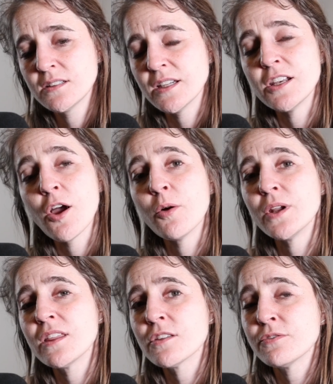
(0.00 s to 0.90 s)
in
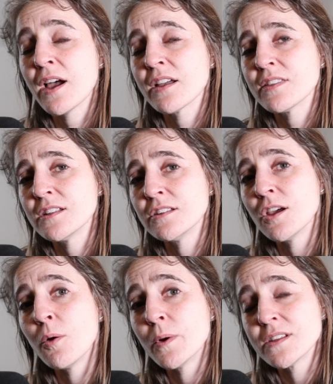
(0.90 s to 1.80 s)
owning the fact that
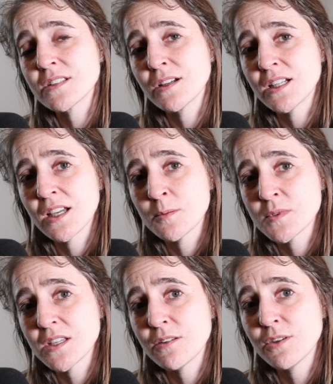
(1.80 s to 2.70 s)
no one is going to come
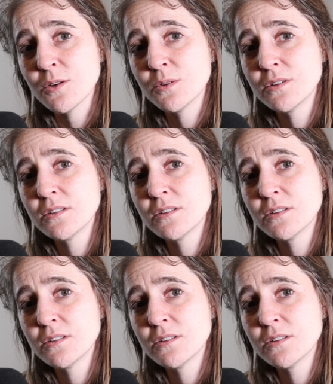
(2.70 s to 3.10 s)
save you.